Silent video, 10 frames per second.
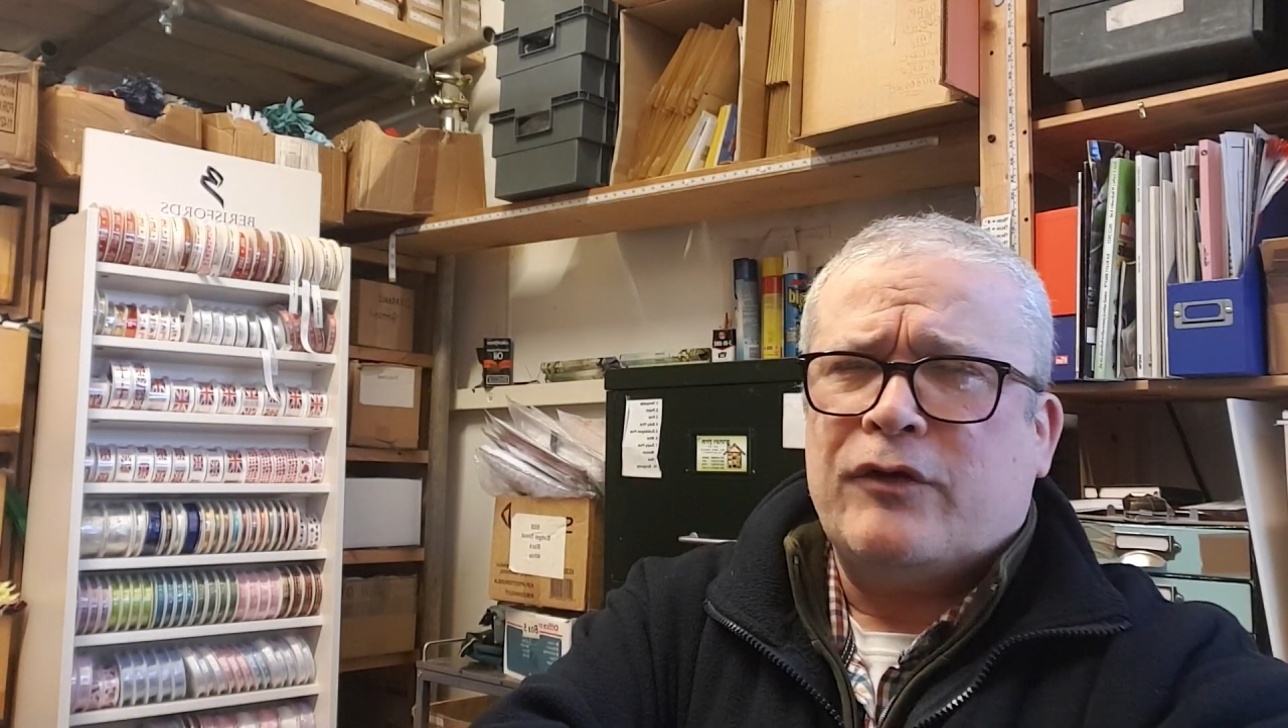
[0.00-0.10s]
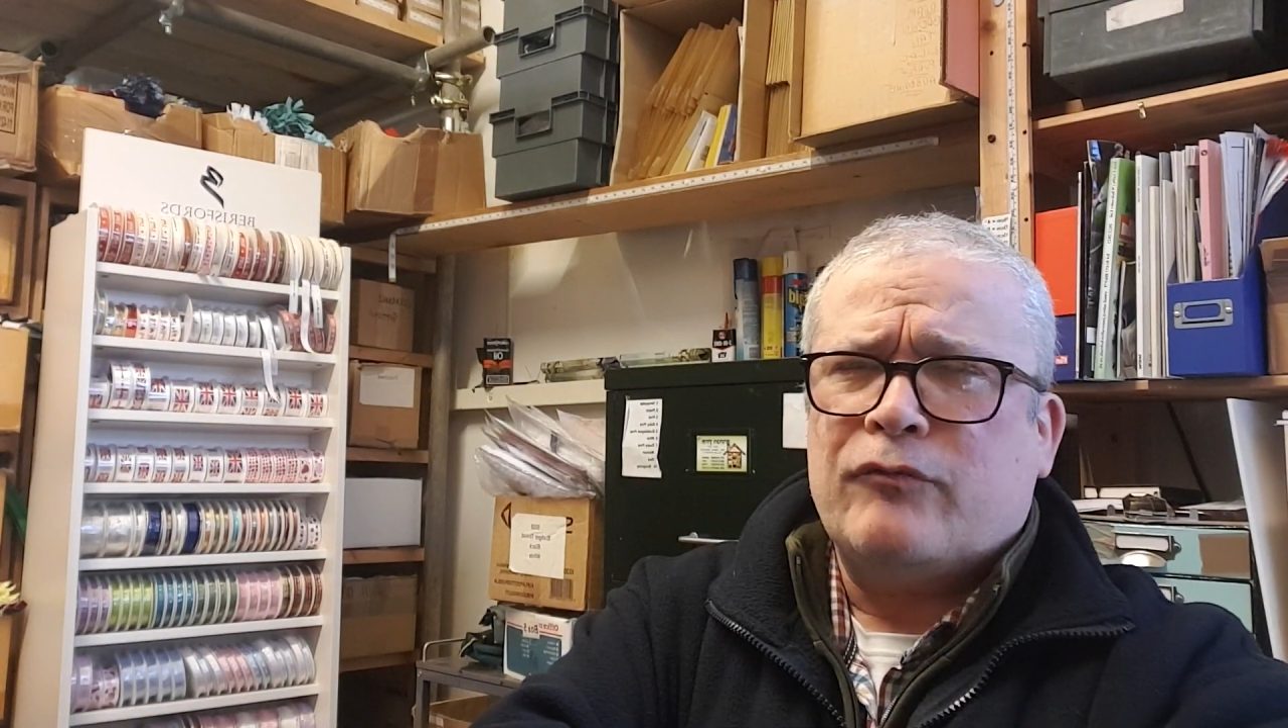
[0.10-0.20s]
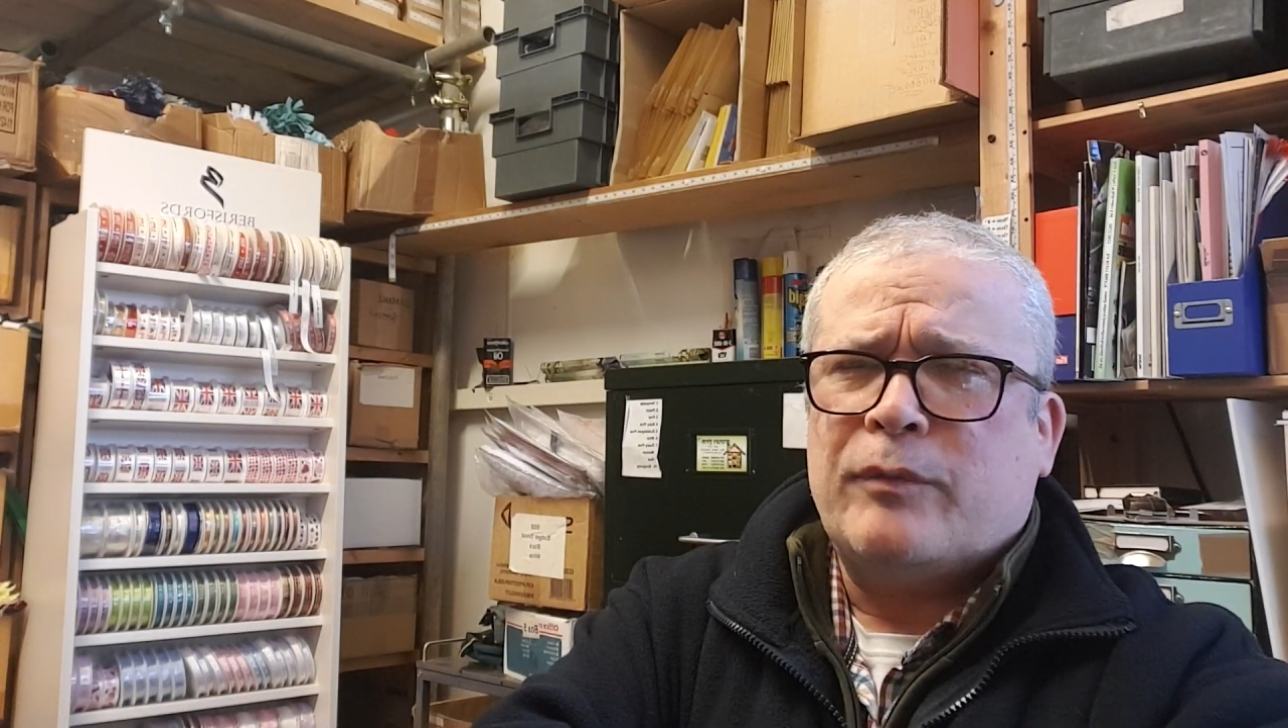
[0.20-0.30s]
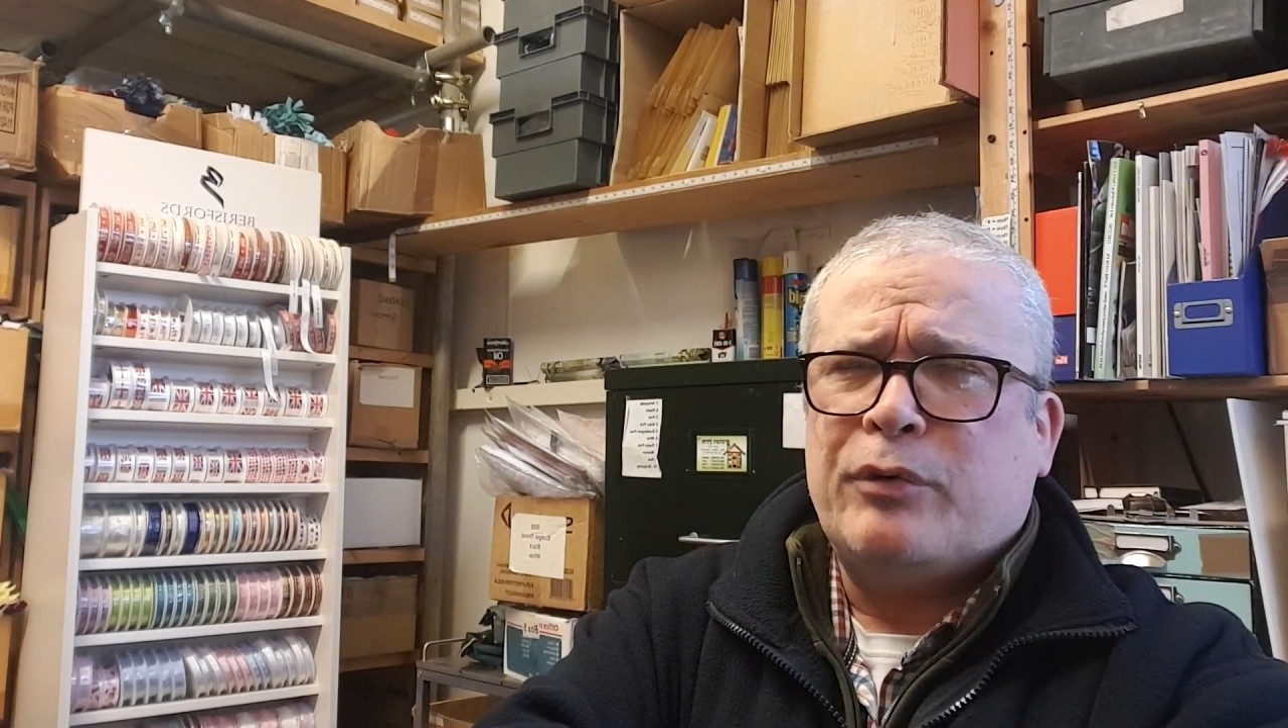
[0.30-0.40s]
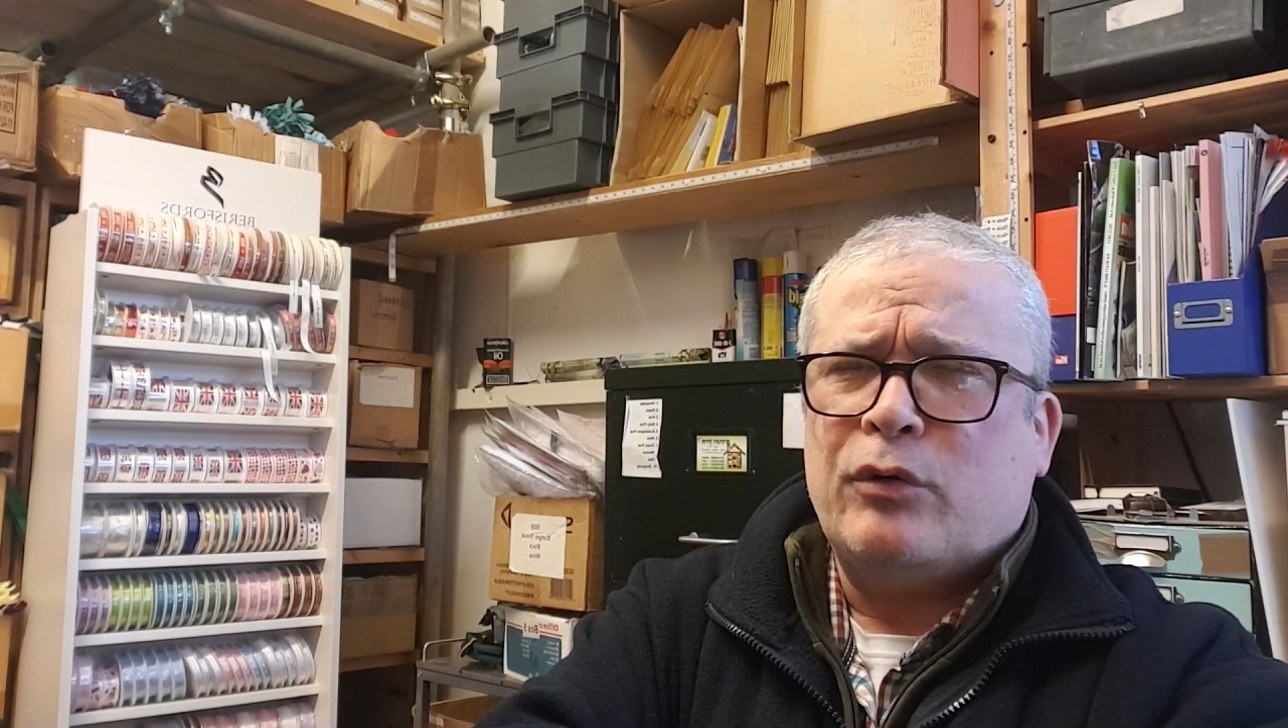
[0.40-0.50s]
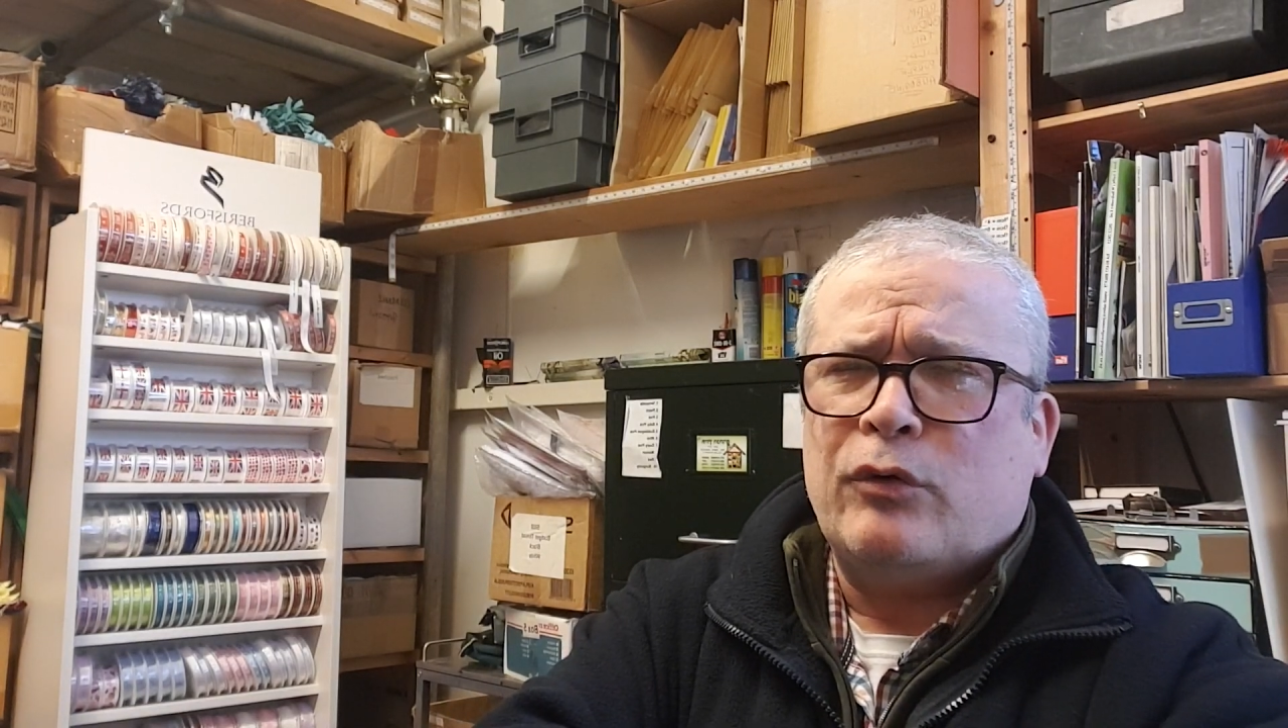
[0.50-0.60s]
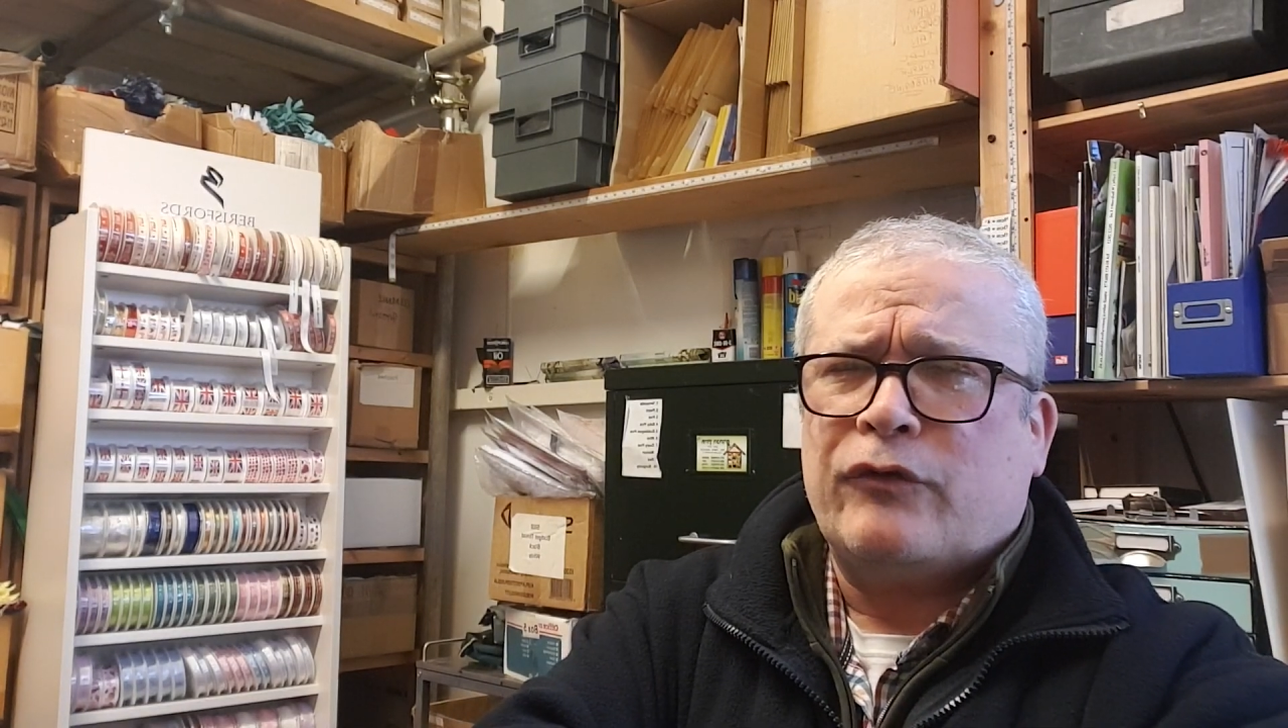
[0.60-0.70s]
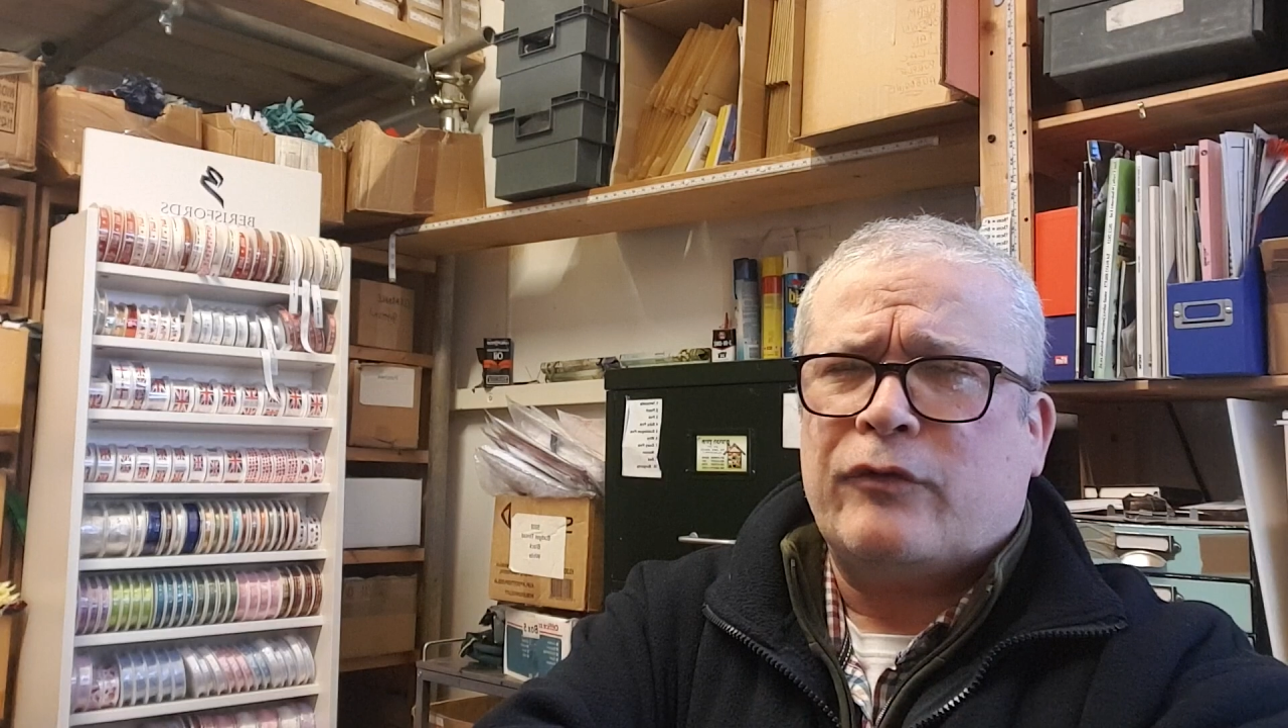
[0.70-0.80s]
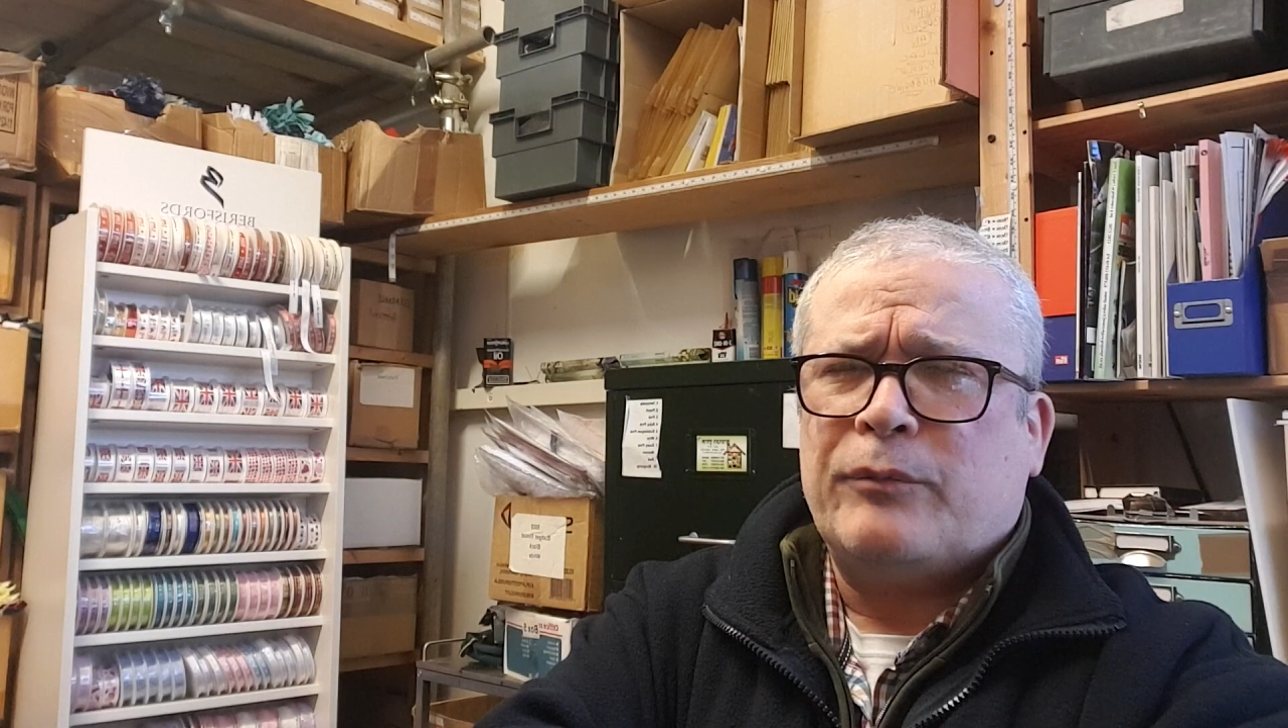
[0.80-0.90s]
reports from